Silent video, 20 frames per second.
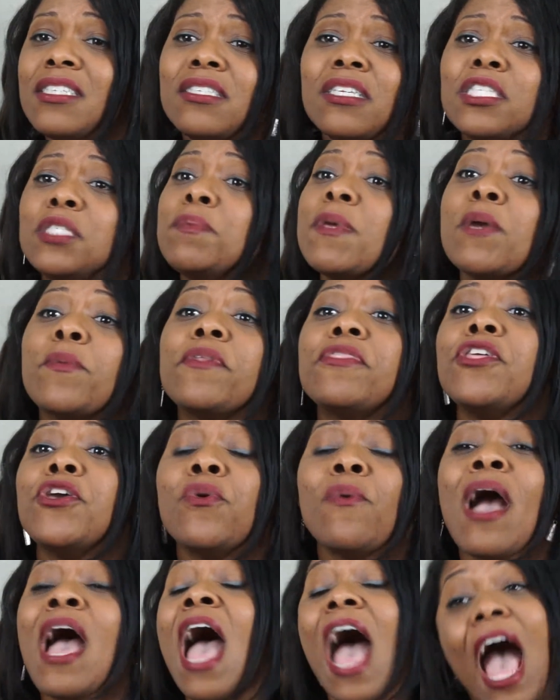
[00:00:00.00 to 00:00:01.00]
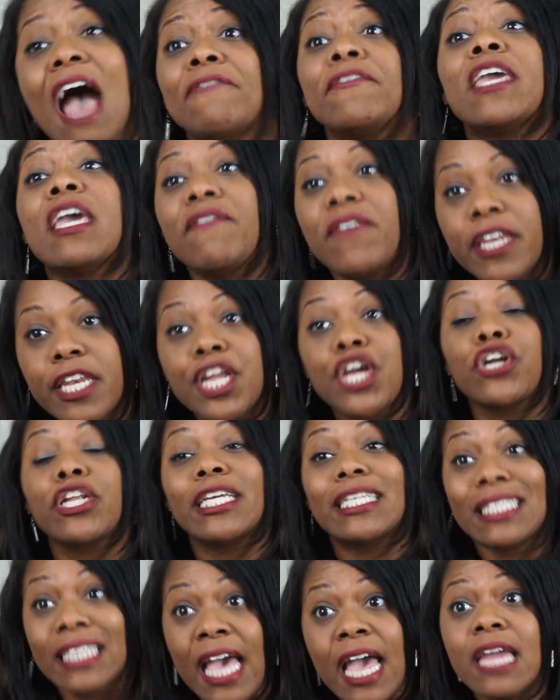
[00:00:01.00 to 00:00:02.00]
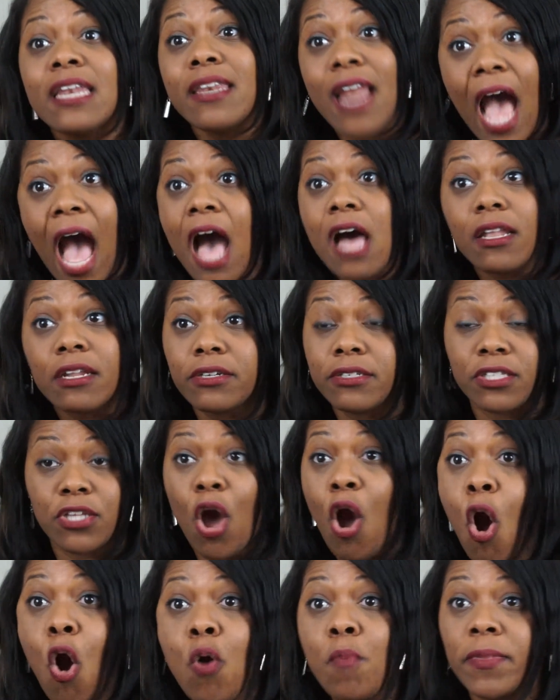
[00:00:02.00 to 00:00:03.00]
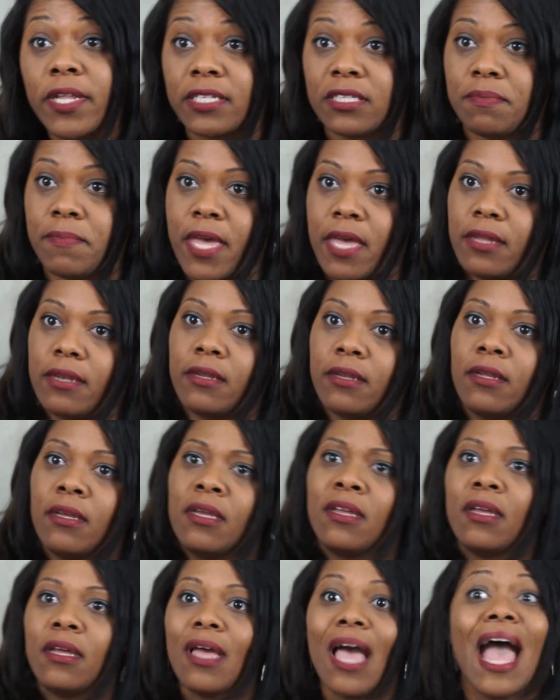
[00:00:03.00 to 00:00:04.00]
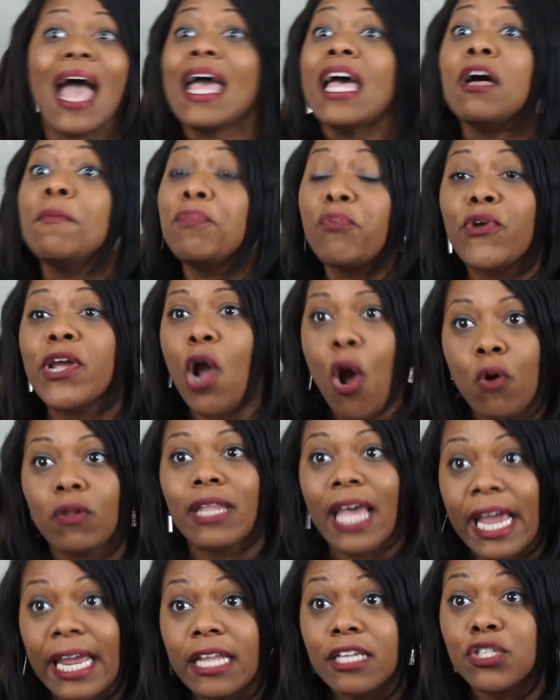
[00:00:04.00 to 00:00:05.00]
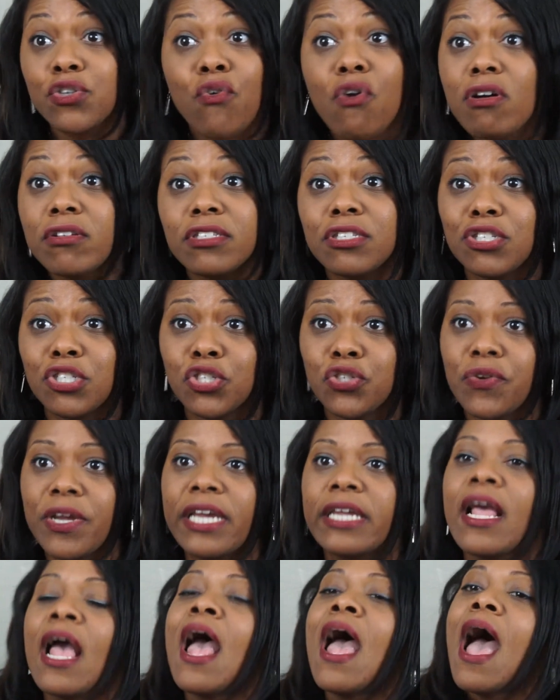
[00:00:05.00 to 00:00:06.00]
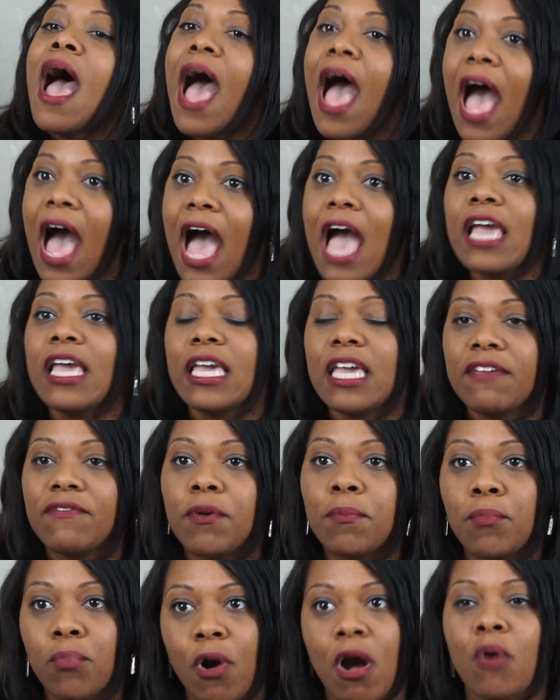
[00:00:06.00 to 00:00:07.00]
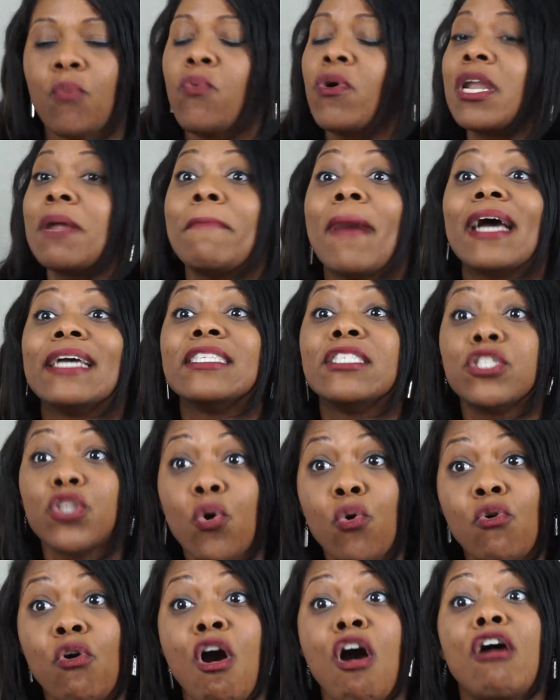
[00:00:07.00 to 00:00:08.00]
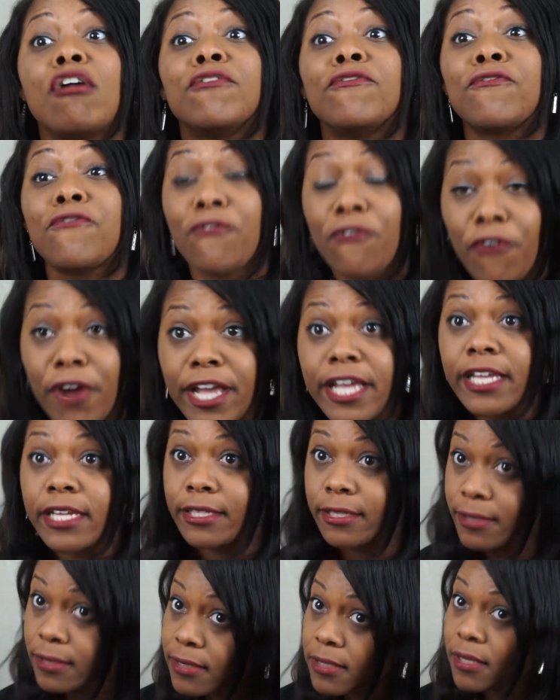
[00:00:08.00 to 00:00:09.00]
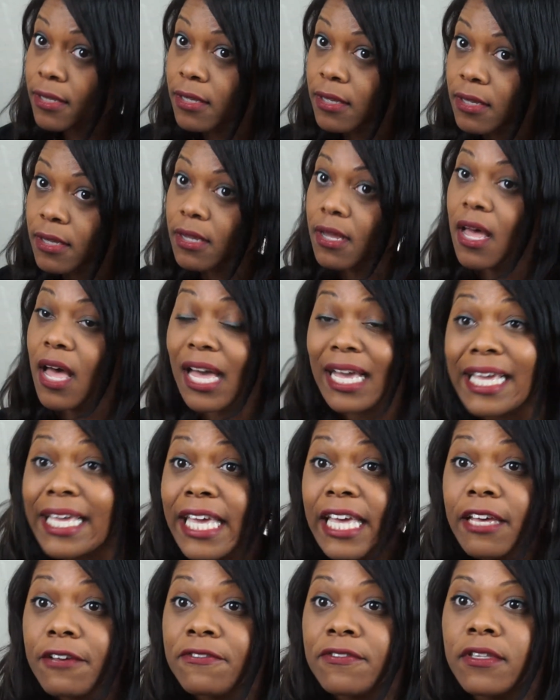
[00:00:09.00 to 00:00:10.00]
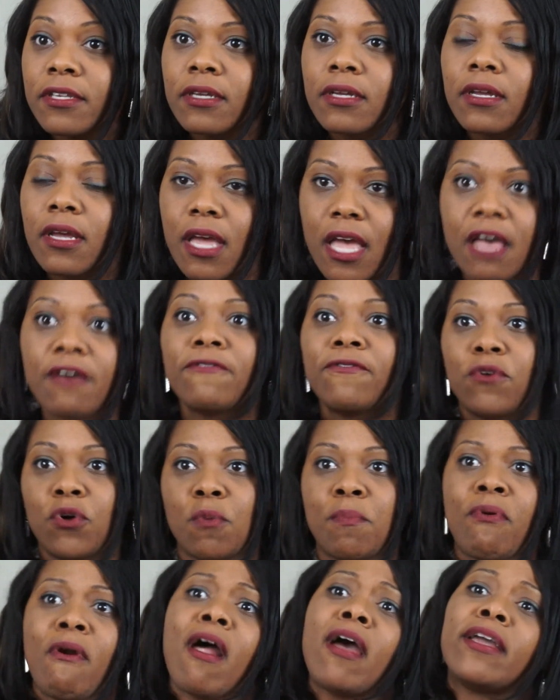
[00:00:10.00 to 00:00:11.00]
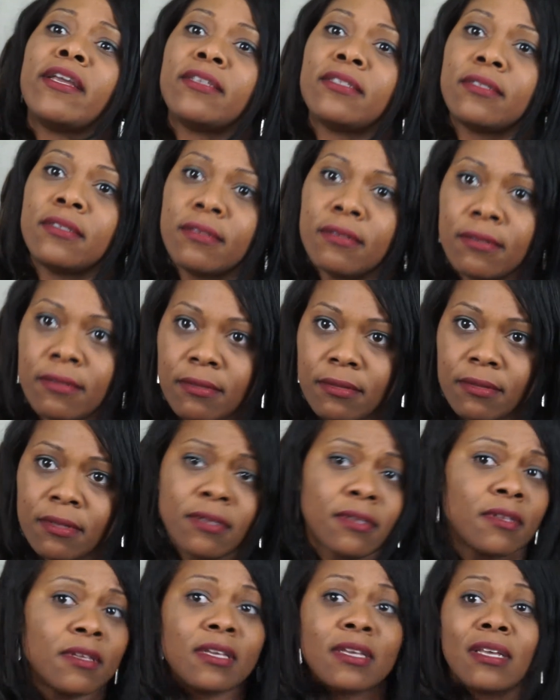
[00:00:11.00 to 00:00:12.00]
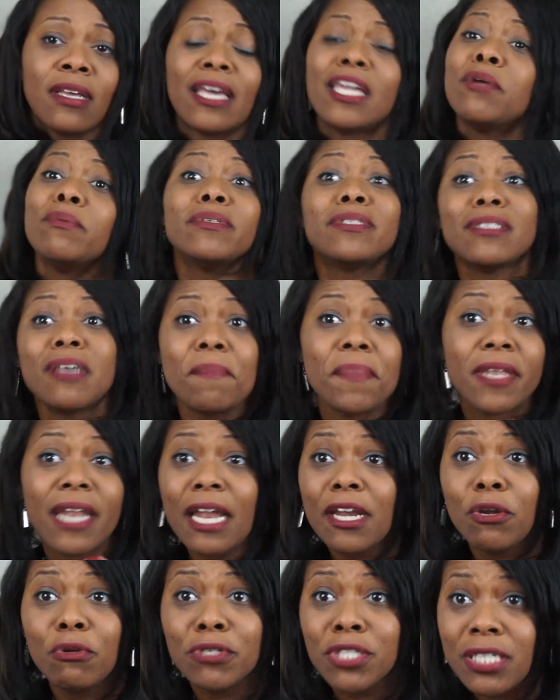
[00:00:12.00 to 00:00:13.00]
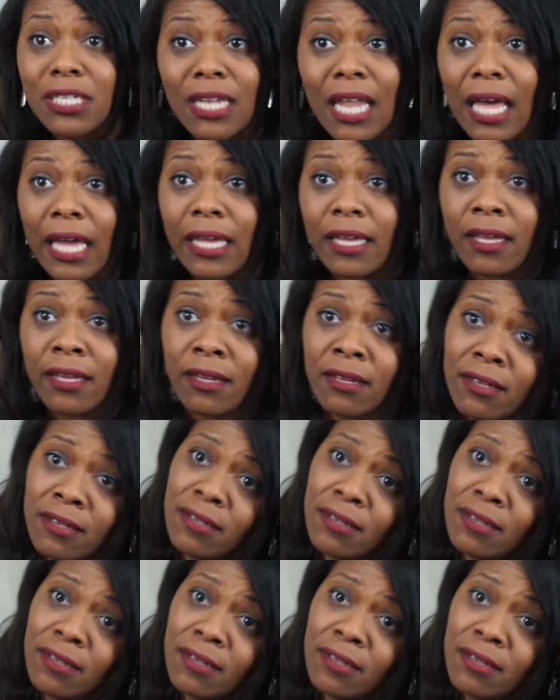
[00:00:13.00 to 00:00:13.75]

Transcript: Since being with you, I've given nearly $10 to homeless men. I helped 3 old ladies cross the street. I even bought one of my so-called friends a gift at full price. And it was something I knew she liked.